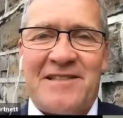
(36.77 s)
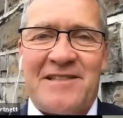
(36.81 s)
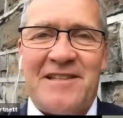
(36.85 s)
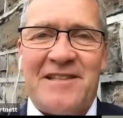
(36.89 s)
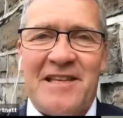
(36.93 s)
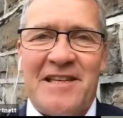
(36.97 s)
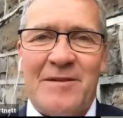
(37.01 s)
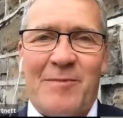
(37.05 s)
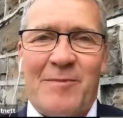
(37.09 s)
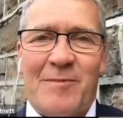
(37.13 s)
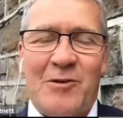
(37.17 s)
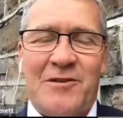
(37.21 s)

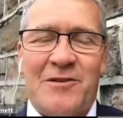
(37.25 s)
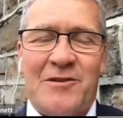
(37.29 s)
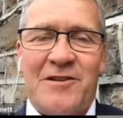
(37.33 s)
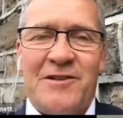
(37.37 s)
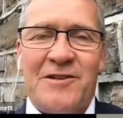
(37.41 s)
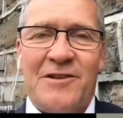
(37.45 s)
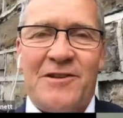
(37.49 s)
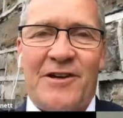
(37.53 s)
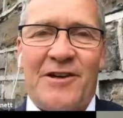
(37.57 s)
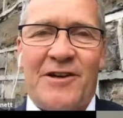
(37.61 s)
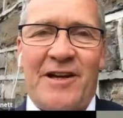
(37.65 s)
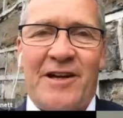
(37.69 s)
It's great to see
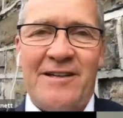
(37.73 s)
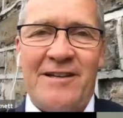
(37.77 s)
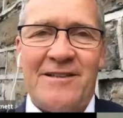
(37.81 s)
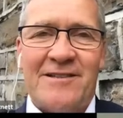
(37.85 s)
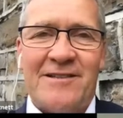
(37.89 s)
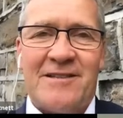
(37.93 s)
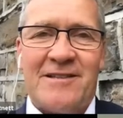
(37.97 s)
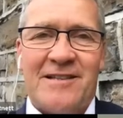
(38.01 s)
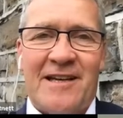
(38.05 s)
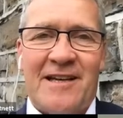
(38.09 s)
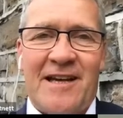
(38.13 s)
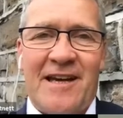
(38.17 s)
you both.
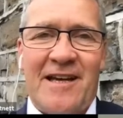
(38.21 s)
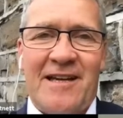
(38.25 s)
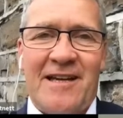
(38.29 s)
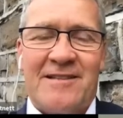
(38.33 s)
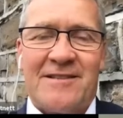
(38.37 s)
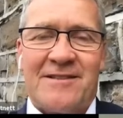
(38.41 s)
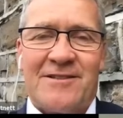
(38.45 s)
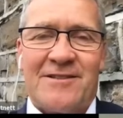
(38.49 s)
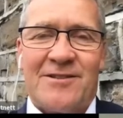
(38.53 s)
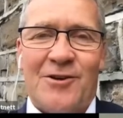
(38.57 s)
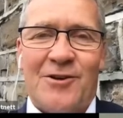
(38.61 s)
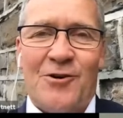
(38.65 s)
You're here
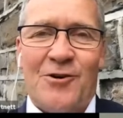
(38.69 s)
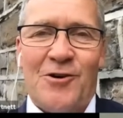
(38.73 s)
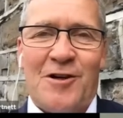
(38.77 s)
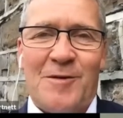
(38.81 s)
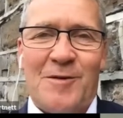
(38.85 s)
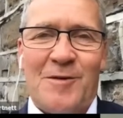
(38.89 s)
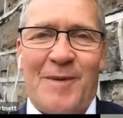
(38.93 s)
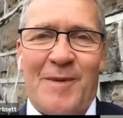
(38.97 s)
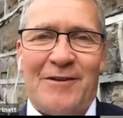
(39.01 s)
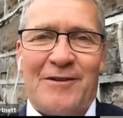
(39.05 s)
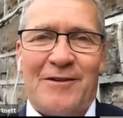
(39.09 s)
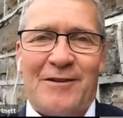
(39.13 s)
today to
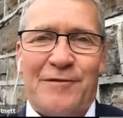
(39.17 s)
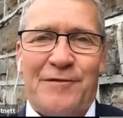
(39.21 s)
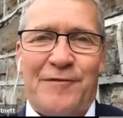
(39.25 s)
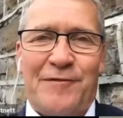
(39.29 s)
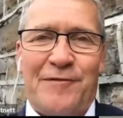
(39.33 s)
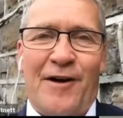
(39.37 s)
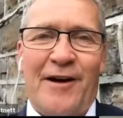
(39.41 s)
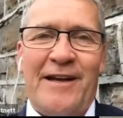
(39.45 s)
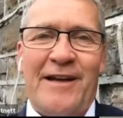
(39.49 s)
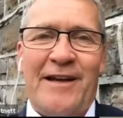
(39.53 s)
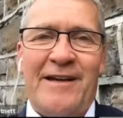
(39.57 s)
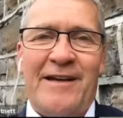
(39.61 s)
talk
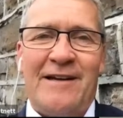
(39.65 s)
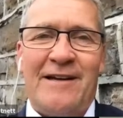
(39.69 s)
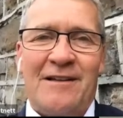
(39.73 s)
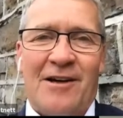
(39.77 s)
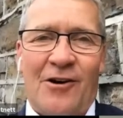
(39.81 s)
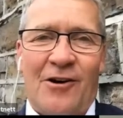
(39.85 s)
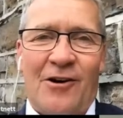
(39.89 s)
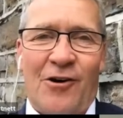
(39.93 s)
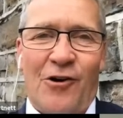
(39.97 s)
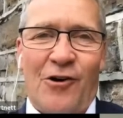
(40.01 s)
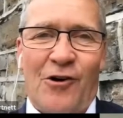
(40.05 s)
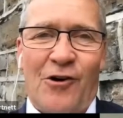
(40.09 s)
about the
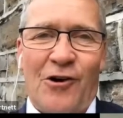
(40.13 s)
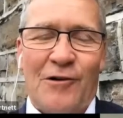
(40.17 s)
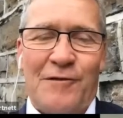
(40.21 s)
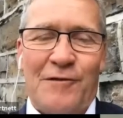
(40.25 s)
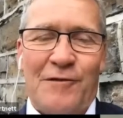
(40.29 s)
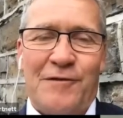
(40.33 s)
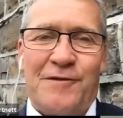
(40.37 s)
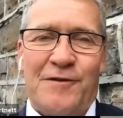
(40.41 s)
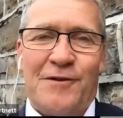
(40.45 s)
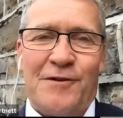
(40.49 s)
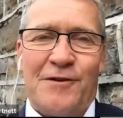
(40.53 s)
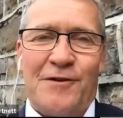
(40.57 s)
final
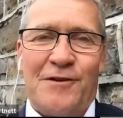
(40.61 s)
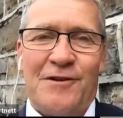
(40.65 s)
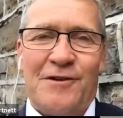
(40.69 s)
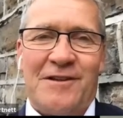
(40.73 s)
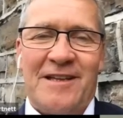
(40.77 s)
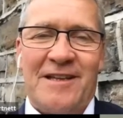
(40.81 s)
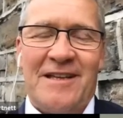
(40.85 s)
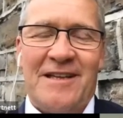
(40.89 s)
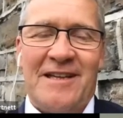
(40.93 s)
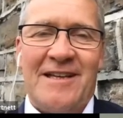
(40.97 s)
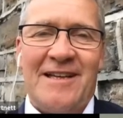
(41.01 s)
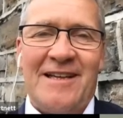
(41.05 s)
call
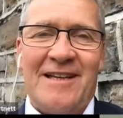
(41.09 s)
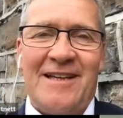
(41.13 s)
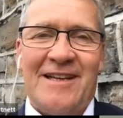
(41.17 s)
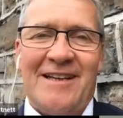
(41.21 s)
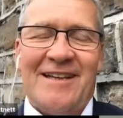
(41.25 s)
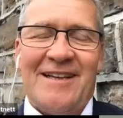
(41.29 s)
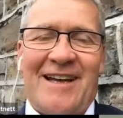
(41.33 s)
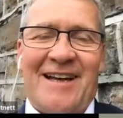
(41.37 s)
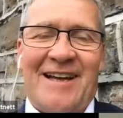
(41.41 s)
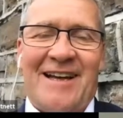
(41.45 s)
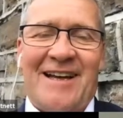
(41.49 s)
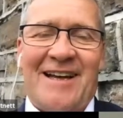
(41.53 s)
for
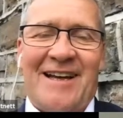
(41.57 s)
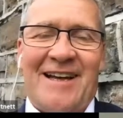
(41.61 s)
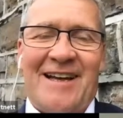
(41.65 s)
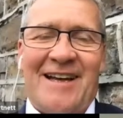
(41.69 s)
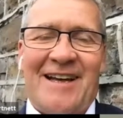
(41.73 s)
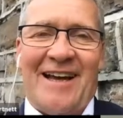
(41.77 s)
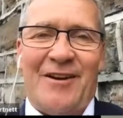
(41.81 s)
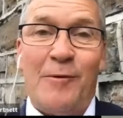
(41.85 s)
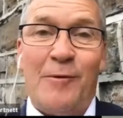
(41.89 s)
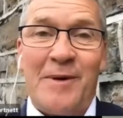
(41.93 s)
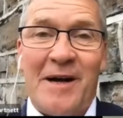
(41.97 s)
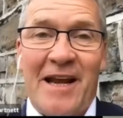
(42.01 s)
the
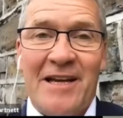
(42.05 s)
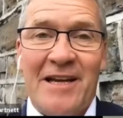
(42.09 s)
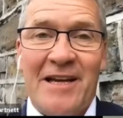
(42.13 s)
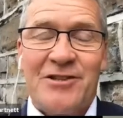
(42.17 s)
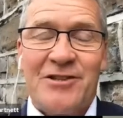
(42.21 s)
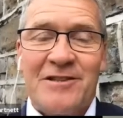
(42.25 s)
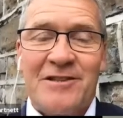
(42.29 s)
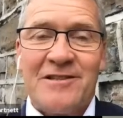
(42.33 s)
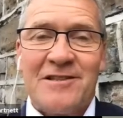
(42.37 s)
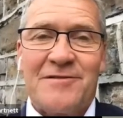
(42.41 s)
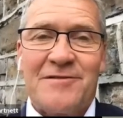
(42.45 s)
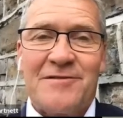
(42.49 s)
uh,
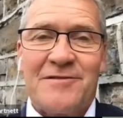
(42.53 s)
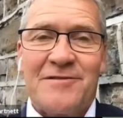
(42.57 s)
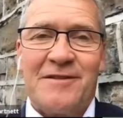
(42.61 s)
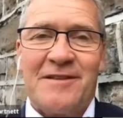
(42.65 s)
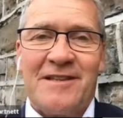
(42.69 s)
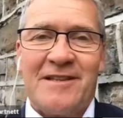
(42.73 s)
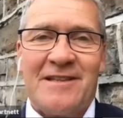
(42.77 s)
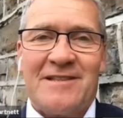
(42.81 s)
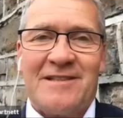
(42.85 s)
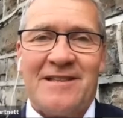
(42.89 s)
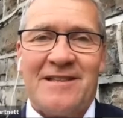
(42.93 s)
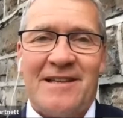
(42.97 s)

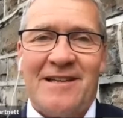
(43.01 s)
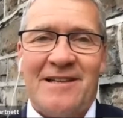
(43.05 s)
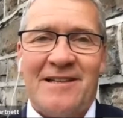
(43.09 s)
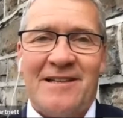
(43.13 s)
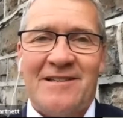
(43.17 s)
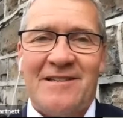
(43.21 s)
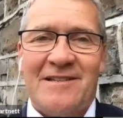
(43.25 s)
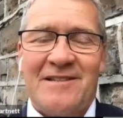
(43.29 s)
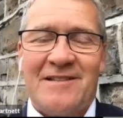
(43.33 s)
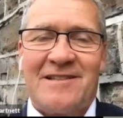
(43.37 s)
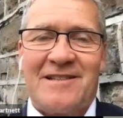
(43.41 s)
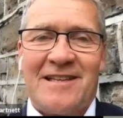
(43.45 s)
nominations for
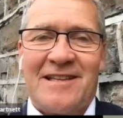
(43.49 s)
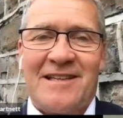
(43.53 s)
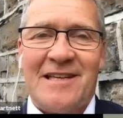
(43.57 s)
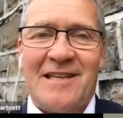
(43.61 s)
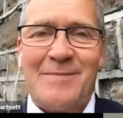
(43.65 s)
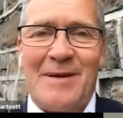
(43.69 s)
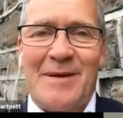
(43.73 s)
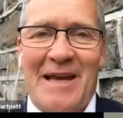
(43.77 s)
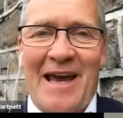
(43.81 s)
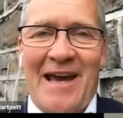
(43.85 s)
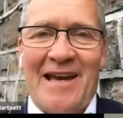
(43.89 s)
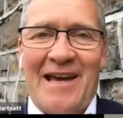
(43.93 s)
this
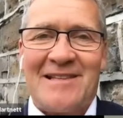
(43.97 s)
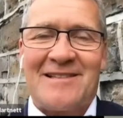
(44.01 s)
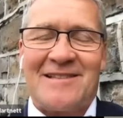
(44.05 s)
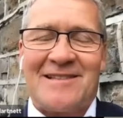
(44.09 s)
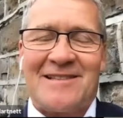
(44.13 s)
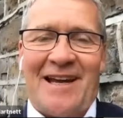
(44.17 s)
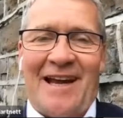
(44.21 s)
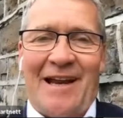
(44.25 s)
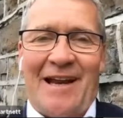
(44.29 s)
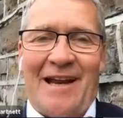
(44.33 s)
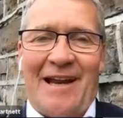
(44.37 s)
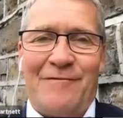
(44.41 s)
year's
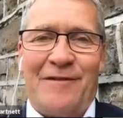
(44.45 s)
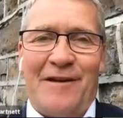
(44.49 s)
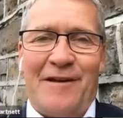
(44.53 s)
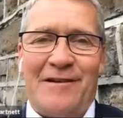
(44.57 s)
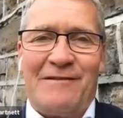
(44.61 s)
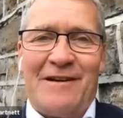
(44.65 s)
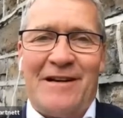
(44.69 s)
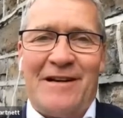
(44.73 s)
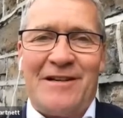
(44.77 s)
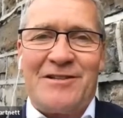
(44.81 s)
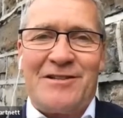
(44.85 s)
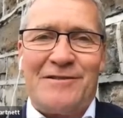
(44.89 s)
EBS
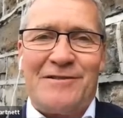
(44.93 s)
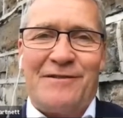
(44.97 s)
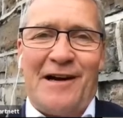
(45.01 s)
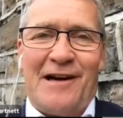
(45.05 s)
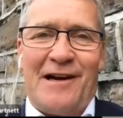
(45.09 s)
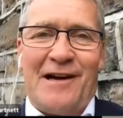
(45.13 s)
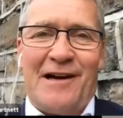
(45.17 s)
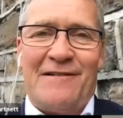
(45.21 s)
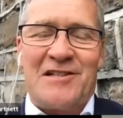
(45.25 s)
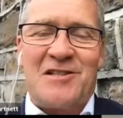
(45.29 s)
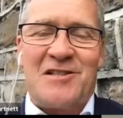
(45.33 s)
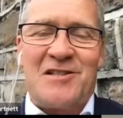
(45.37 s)
and
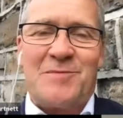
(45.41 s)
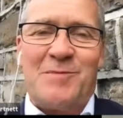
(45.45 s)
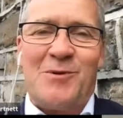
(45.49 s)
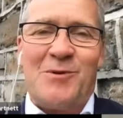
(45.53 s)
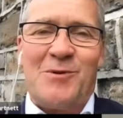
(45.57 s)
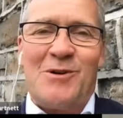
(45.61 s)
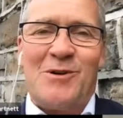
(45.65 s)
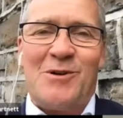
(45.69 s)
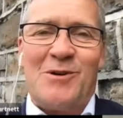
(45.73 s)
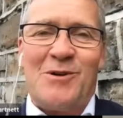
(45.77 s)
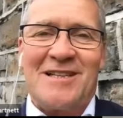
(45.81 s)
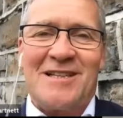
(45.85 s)
Federation of
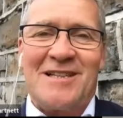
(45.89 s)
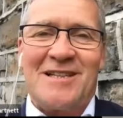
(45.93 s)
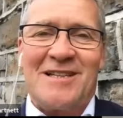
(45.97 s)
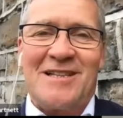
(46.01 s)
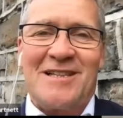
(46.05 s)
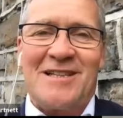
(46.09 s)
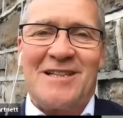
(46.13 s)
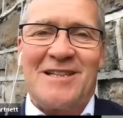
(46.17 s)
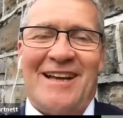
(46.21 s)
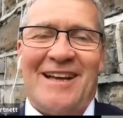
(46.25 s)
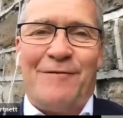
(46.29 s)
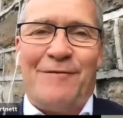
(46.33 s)
Irish
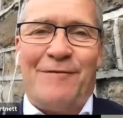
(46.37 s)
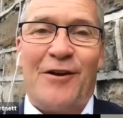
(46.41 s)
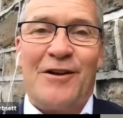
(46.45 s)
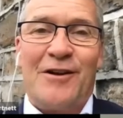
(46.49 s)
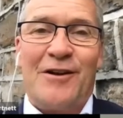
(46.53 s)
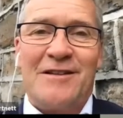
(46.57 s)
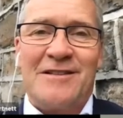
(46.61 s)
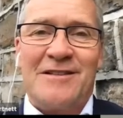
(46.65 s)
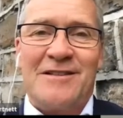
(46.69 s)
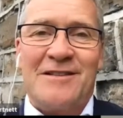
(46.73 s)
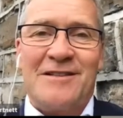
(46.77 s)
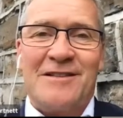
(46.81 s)
Sport
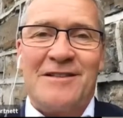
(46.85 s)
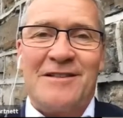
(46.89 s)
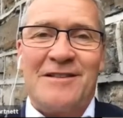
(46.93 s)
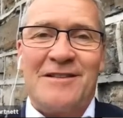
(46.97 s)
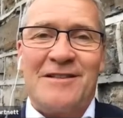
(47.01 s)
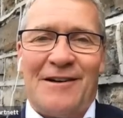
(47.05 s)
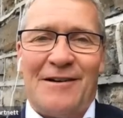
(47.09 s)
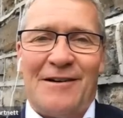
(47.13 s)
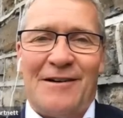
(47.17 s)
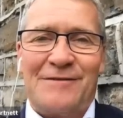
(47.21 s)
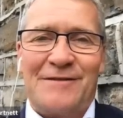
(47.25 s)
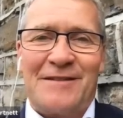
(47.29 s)
uh,
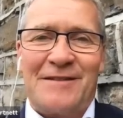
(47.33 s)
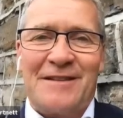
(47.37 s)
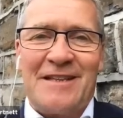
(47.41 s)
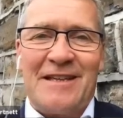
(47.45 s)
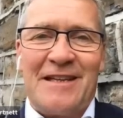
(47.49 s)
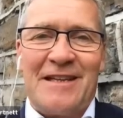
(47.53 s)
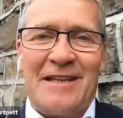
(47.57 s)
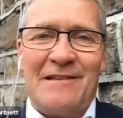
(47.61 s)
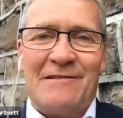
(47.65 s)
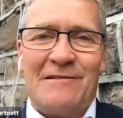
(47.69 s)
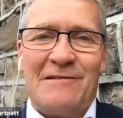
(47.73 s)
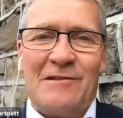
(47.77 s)
Volunteer
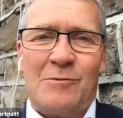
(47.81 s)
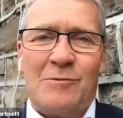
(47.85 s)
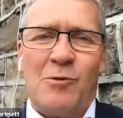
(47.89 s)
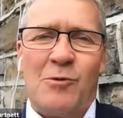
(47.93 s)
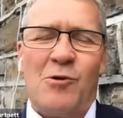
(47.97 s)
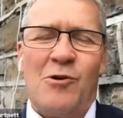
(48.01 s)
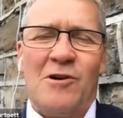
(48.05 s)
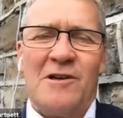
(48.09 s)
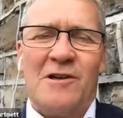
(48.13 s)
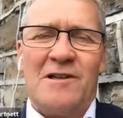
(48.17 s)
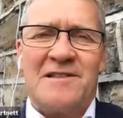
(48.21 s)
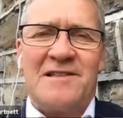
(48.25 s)
of the
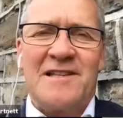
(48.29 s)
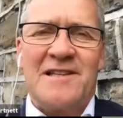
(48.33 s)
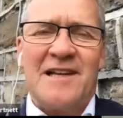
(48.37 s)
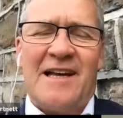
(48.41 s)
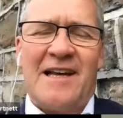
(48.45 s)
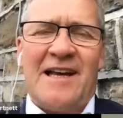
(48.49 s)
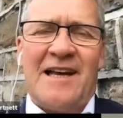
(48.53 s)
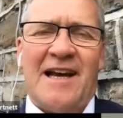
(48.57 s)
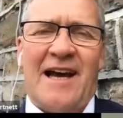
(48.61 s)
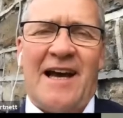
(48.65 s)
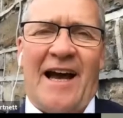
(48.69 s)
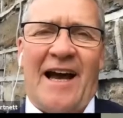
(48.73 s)
Year
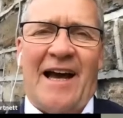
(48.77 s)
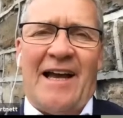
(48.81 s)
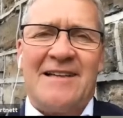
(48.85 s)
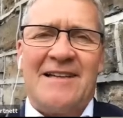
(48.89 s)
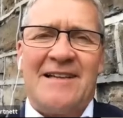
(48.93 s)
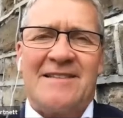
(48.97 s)
awards.